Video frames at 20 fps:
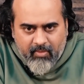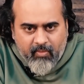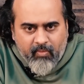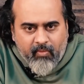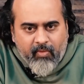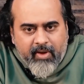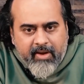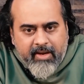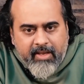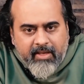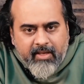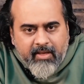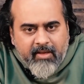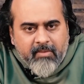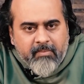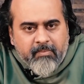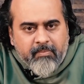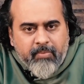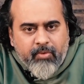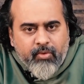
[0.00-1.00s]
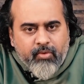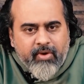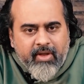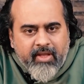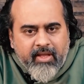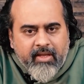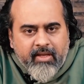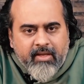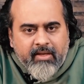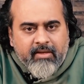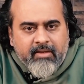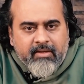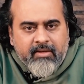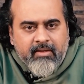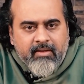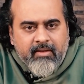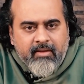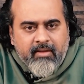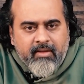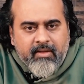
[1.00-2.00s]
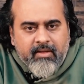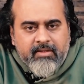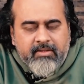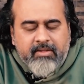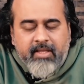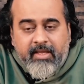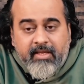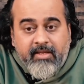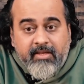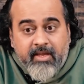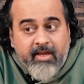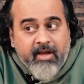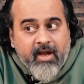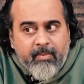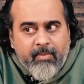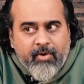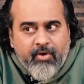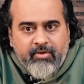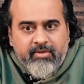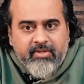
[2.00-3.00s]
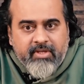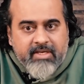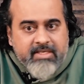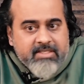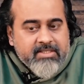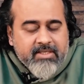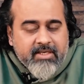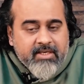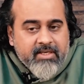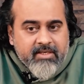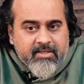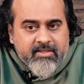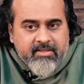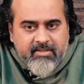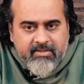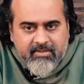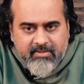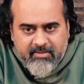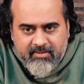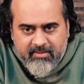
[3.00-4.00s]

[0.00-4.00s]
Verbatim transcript: worrying, brooding, thinking about the result,